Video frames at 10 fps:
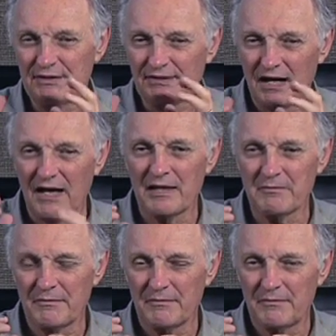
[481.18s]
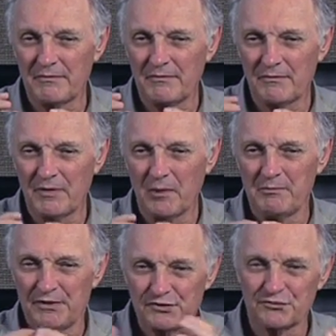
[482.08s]
time a
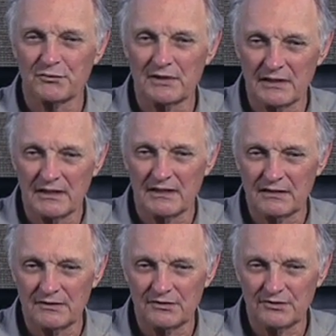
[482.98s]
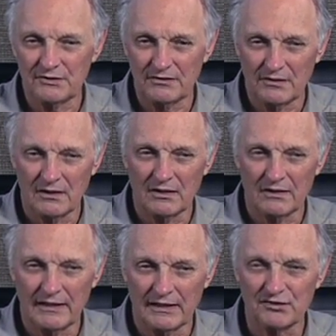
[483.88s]
mystery is
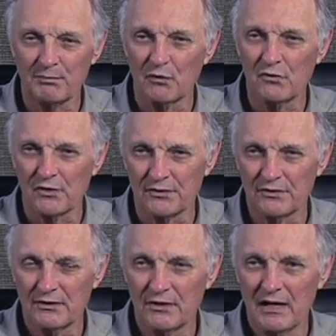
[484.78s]
explored,